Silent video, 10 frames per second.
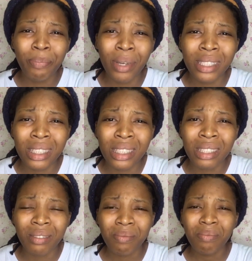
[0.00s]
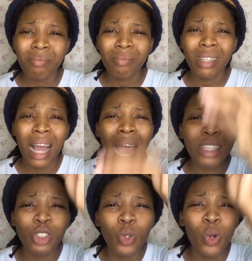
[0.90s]
person
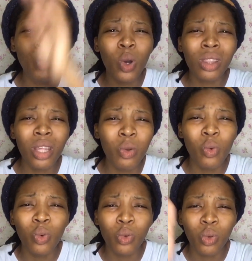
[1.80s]
has done nothing good